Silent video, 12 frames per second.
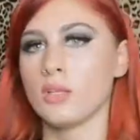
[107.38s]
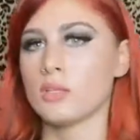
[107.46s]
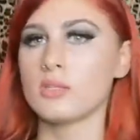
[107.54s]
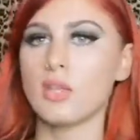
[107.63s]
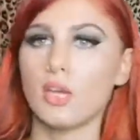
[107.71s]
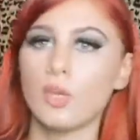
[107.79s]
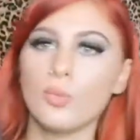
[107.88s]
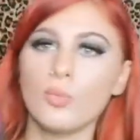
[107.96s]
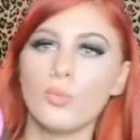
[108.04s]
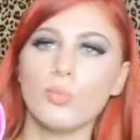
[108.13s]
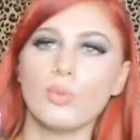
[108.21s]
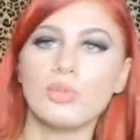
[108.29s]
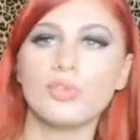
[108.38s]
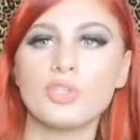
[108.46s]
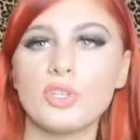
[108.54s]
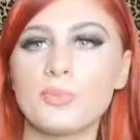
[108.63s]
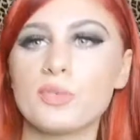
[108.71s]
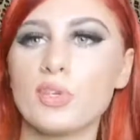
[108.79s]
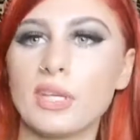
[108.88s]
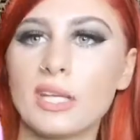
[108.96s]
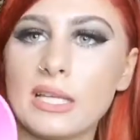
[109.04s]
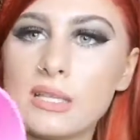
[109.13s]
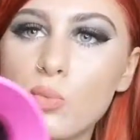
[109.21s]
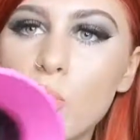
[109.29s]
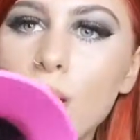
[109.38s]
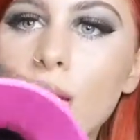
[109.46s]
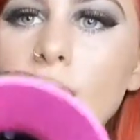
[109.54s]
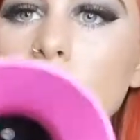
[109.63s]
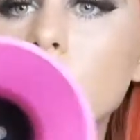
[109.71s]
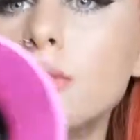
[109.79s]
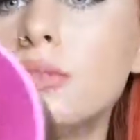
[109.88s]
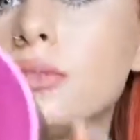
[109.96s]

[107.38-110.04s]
So with your Supersonic as well,